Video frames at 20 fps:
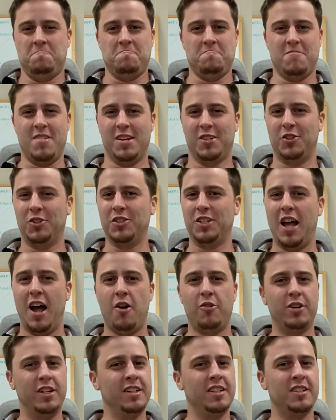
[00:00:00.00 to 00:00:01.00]
That's just
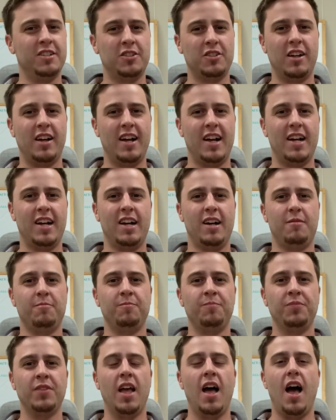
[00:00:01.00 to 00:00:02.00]
how it is.
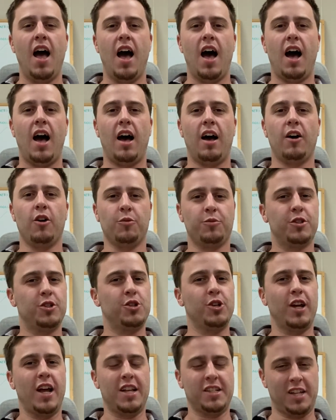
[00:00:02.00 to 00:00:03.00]
I hope that
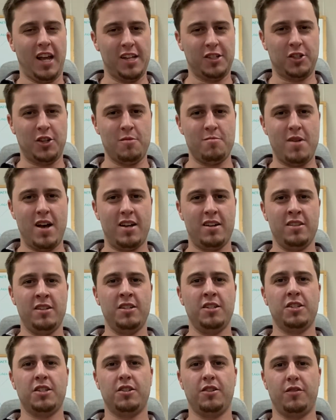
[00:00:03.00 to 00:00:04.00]
you guys got something out of
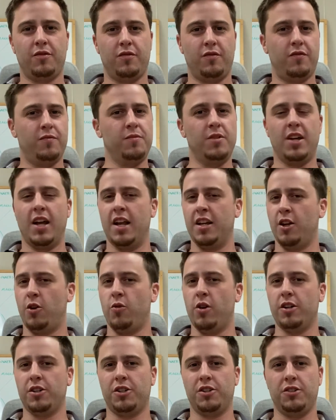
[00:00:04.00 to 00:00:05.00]
this. If you got any
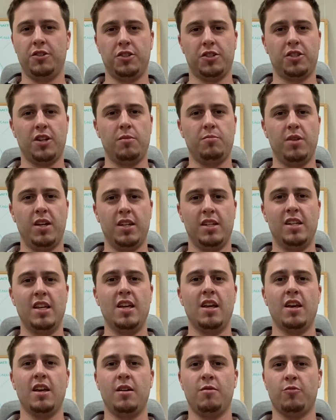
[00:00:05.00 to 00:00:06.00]
questions, send me a
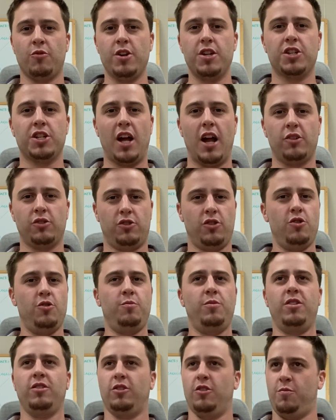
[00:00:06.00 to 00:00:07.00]
DM, reach out to
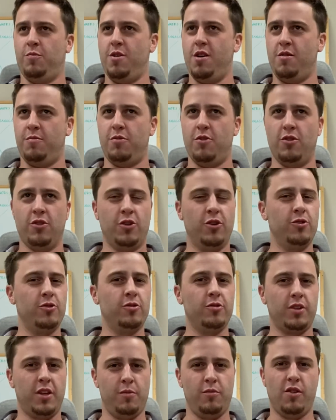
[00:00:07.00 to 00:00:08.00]
me, look me up on
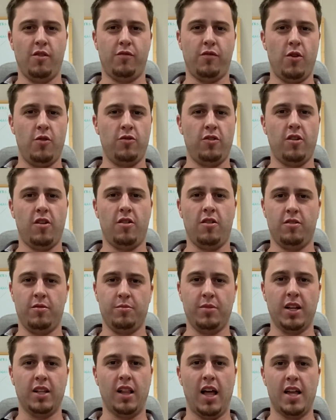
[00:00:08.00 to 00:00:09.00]
Google, give me a phone call.
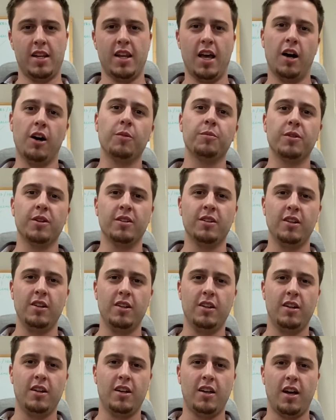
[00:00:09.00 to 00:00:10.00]
Be glad to help you.
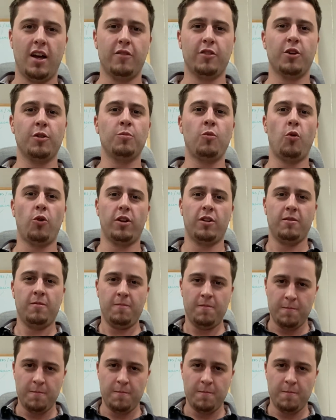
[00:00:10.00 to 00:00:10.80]
Have a good morning.